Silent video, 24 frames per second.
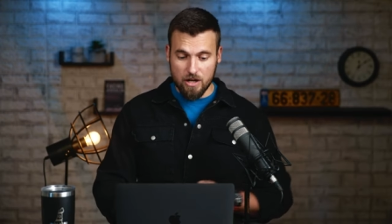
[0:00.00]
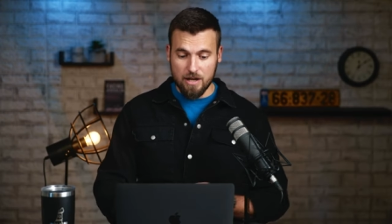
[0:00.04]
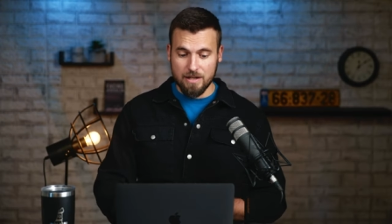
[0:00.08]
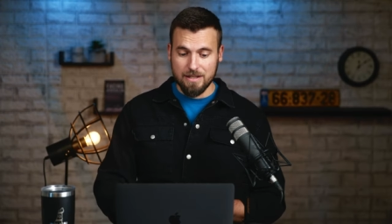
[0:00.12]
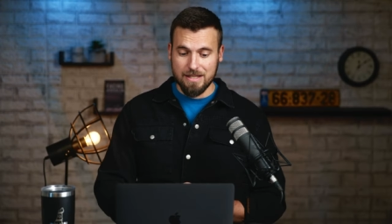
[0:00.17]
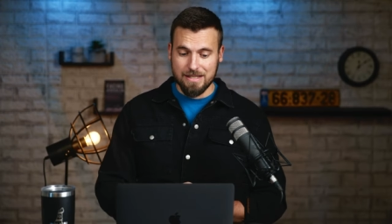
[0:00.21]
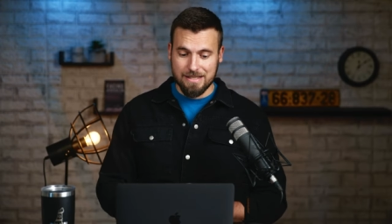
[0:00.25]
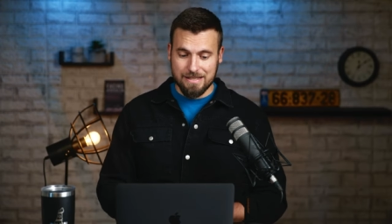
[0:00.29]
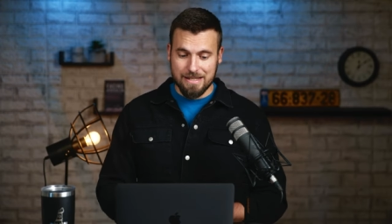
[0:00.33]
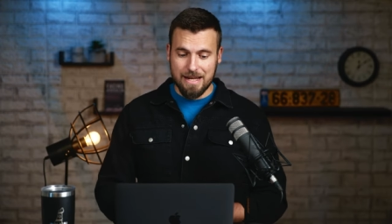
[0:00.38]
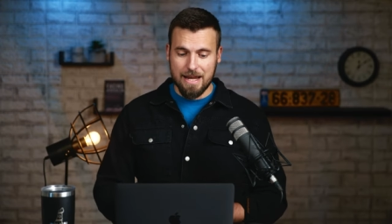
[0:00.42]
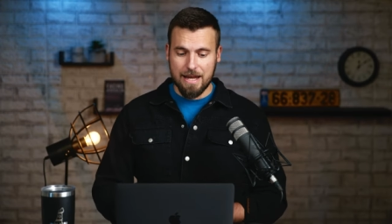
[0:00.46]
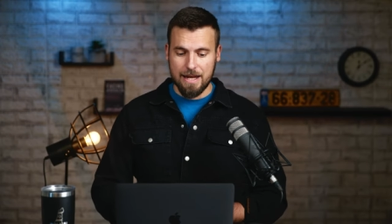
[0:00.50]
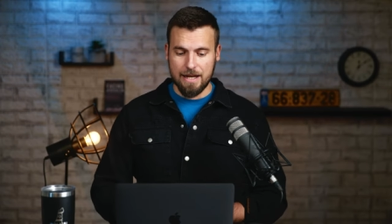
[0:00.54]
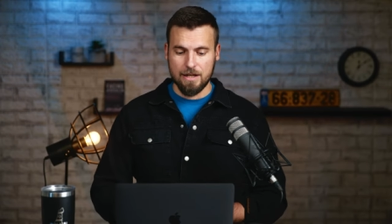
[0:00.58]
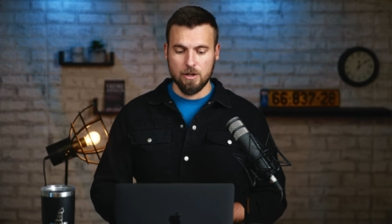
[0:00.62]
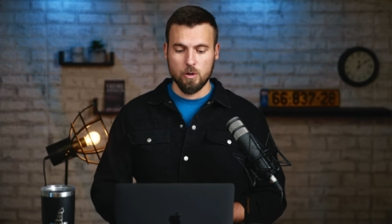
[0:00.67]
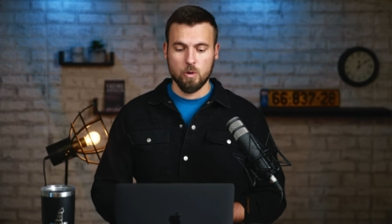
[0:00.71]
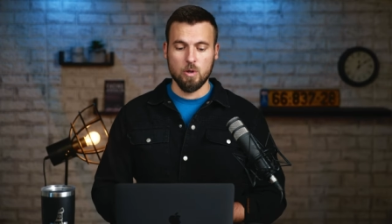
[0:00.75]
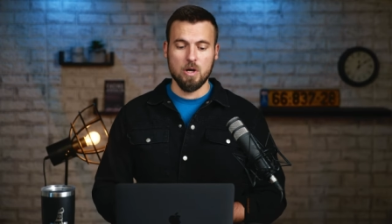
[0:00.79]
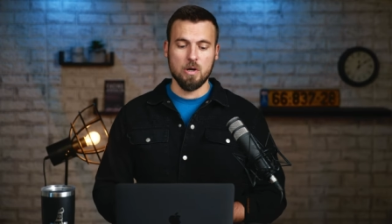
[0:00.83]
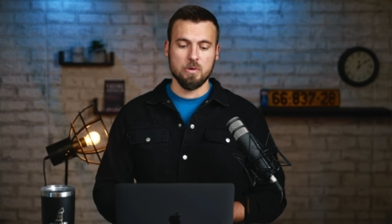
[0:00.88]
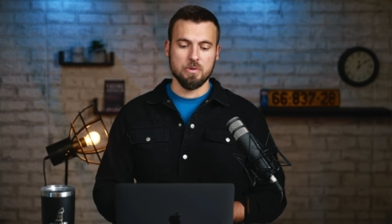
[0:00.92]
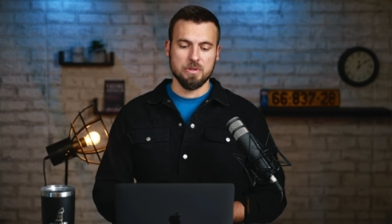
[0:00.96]
on to say,
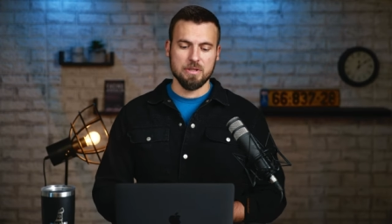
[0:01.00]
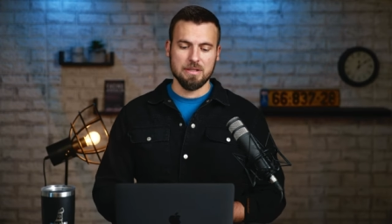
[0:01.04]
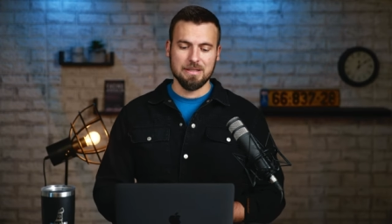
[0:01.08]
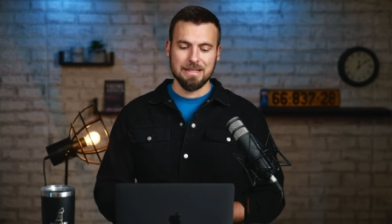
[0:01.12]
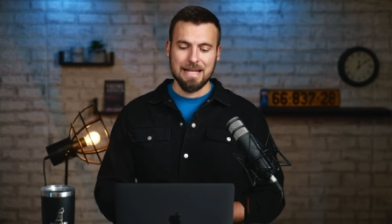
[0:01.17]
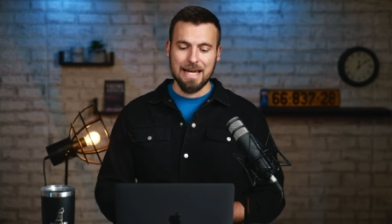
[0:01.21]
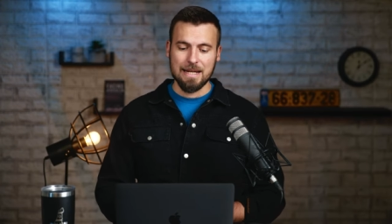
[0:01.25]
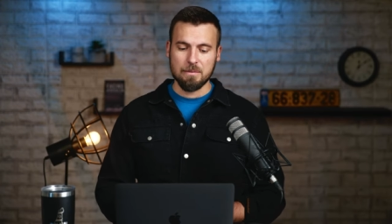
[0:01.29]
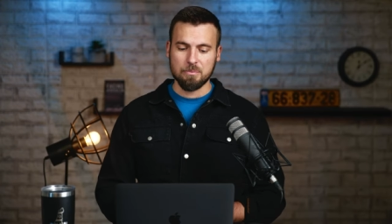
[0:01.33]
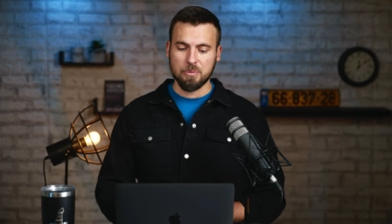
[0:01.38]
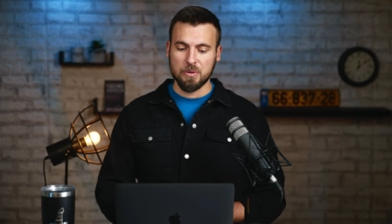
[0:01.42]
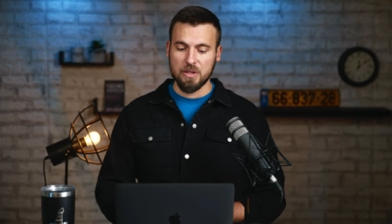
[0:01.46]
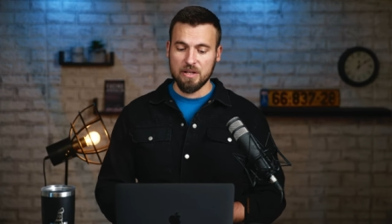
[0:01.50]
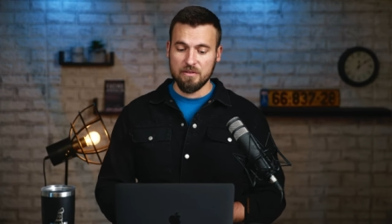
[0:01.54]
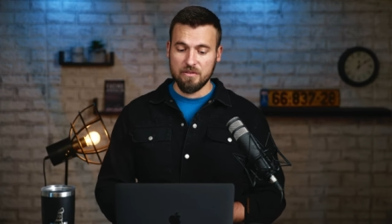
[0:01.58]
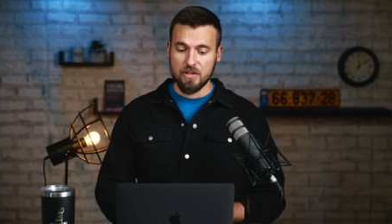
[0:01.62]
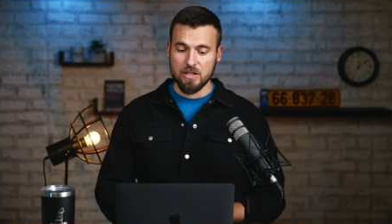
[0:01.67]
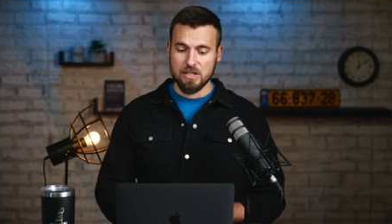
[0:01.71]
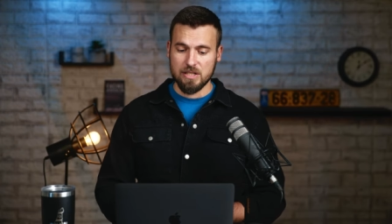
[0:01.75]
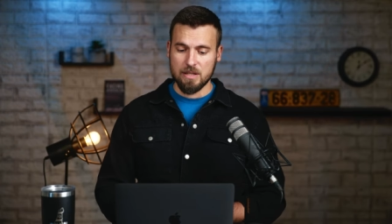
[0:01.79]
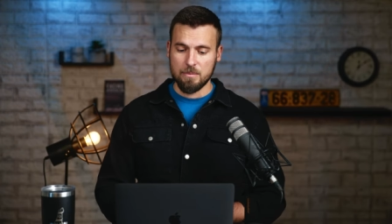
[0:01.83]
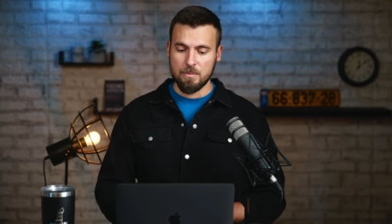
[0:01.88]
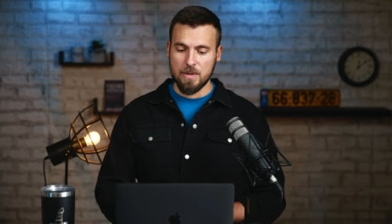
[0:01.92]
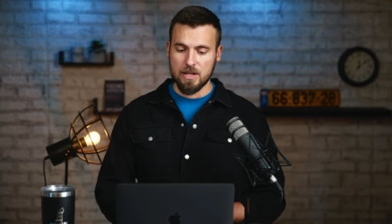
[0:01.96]
quote, like
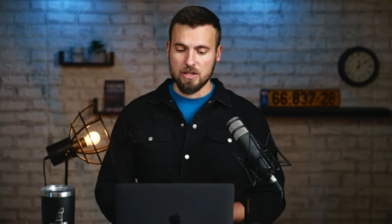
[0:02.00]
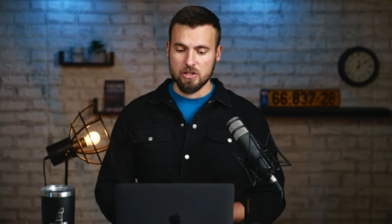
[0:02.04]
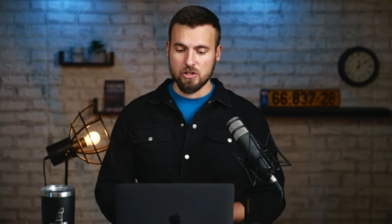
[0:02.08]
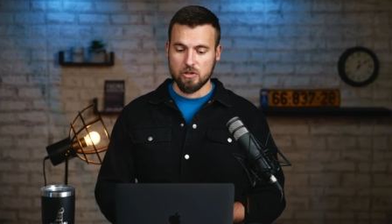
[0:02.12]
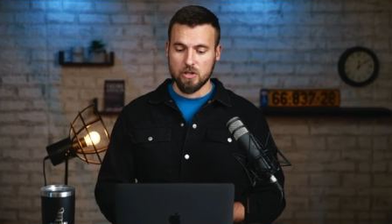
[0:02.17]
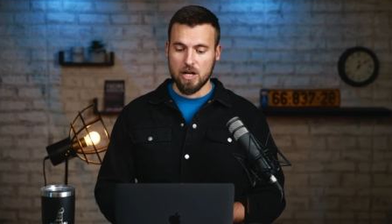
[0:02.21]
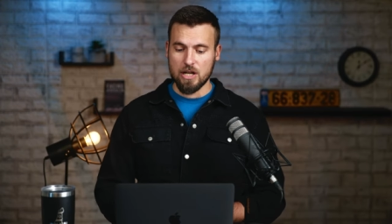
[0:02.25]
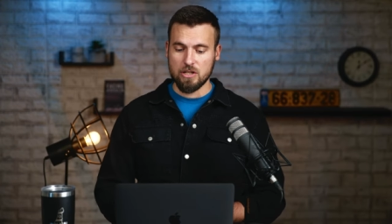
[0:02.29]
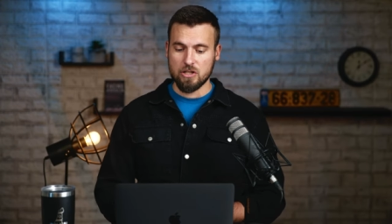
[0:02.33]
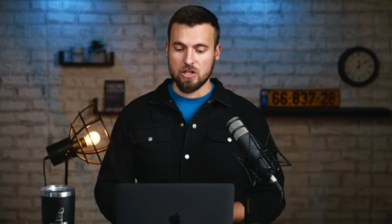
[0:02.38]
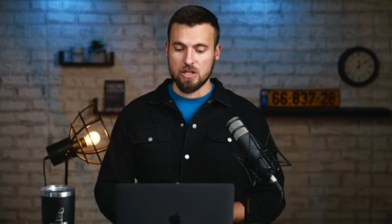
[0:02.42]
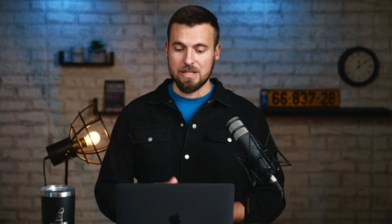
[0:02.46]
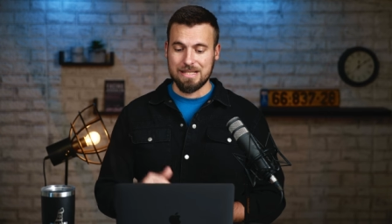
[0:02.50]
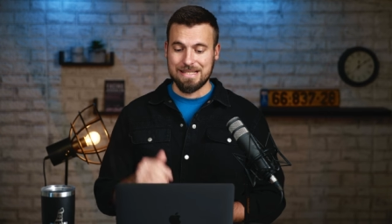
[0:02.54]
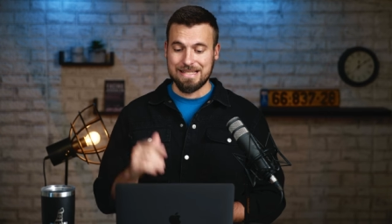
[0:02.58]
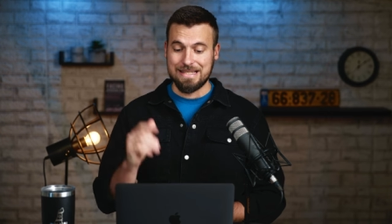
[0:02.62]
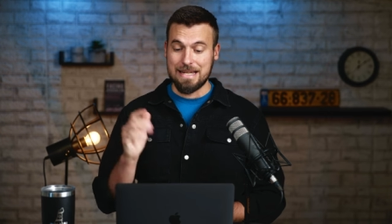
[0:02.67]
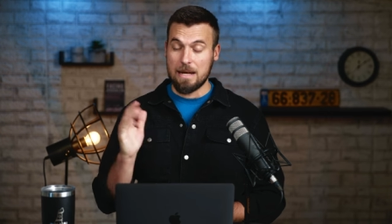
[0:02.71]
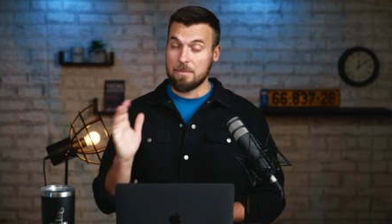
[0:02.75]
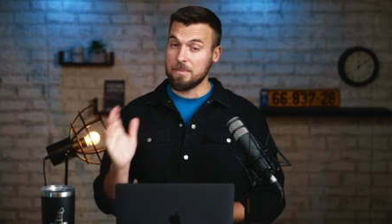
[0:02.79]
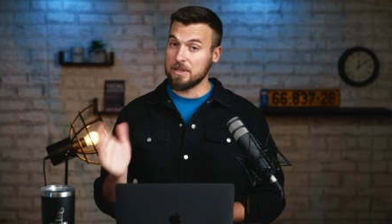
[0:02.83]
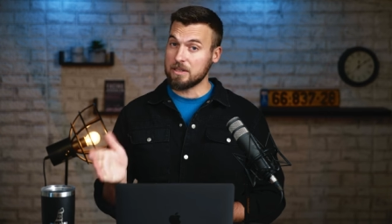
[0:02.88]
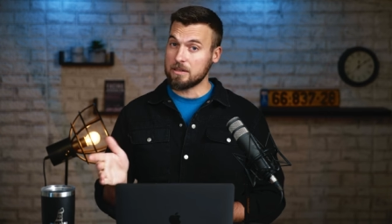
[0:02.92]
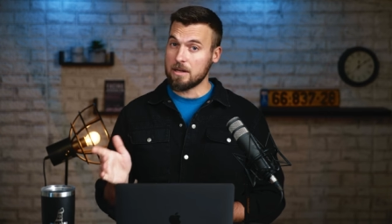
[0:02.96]
previous administrations,
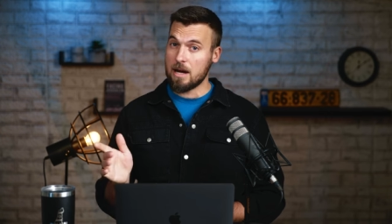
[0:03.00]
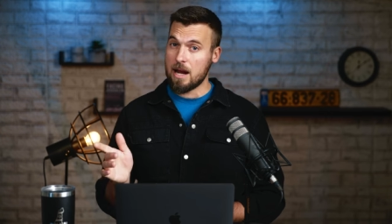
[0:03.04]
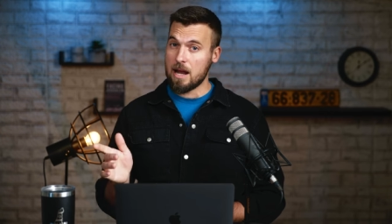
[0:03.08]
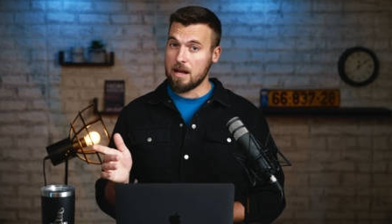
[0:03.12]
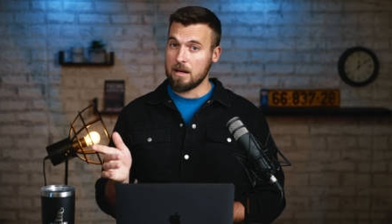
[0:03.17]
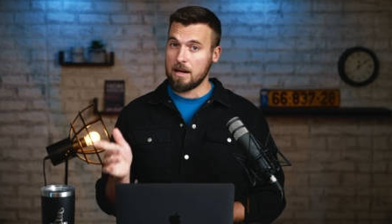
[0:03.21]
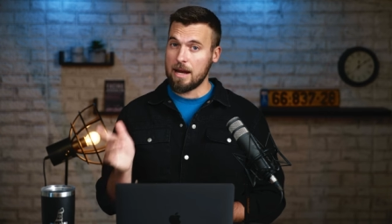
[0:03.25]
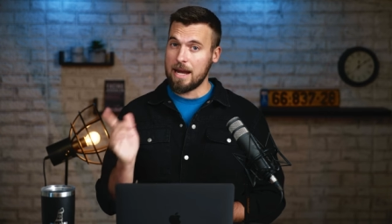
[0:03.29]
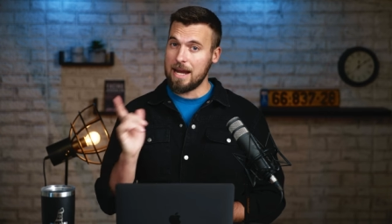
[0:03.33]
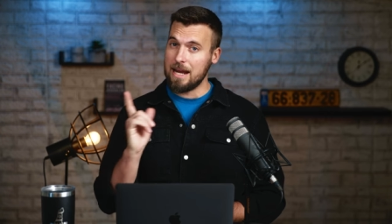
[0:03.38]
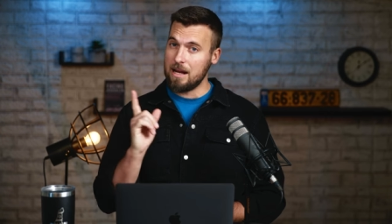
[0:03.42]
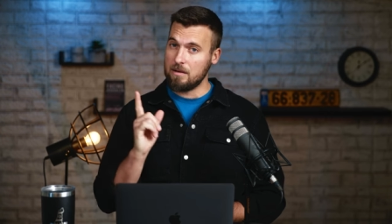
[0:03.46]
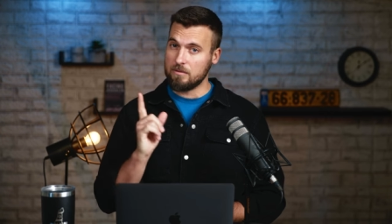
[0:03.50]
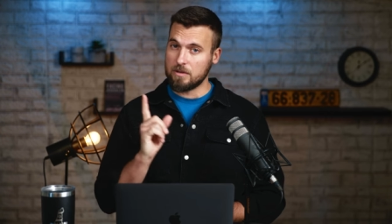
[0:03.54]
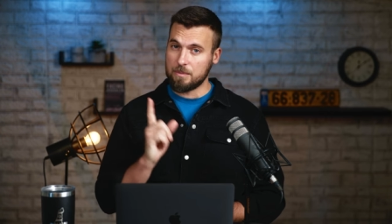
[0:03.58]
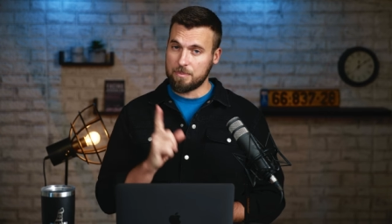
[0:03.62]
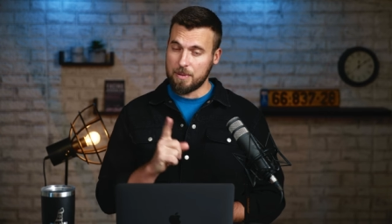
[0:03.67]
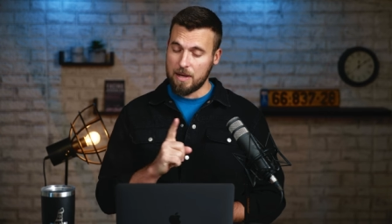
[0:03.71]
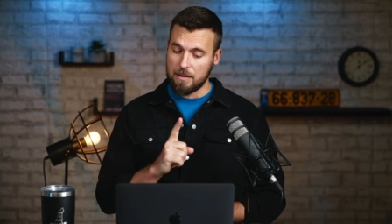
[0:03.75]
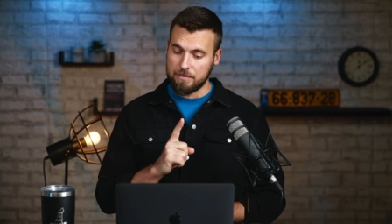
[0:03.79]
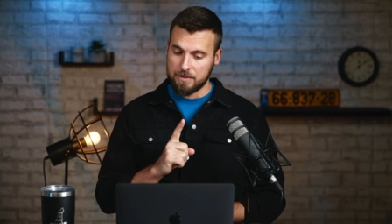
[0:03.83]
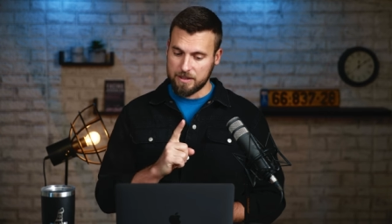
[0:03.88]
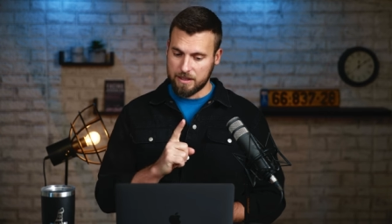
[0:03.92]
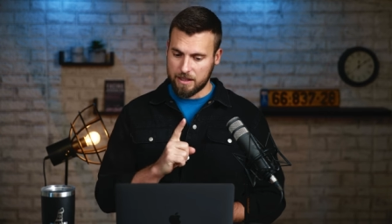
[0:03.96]
Democrat and
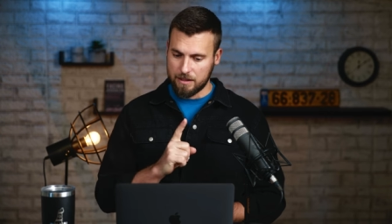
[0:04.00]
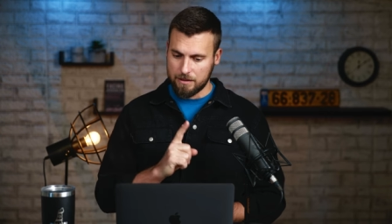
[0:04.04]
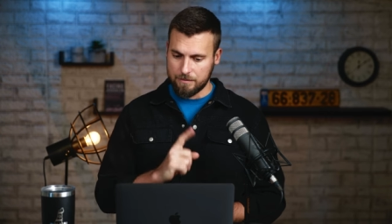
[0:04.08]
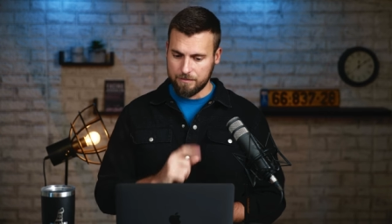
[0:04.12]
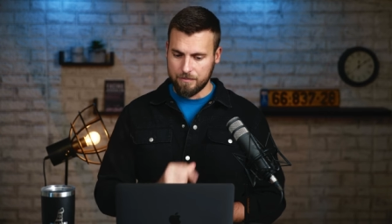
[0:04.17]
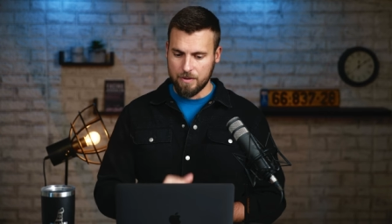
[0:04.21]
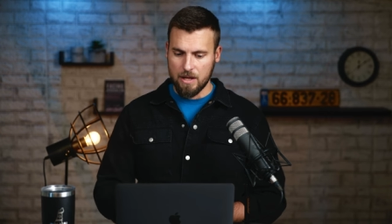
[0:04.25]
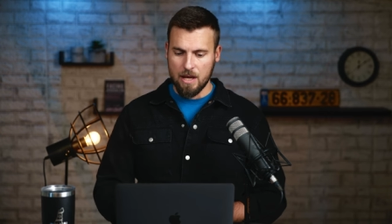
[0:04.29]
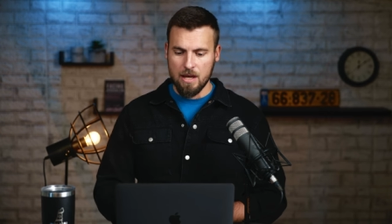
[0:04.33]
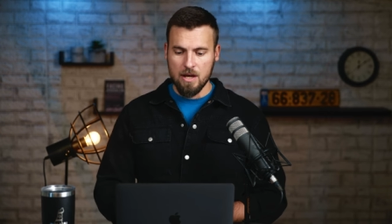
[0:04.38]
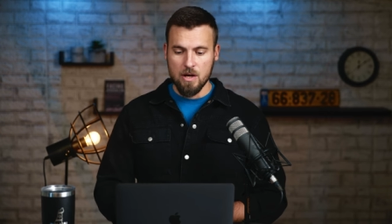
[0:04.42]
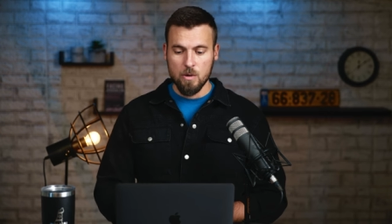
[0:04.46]
Republican,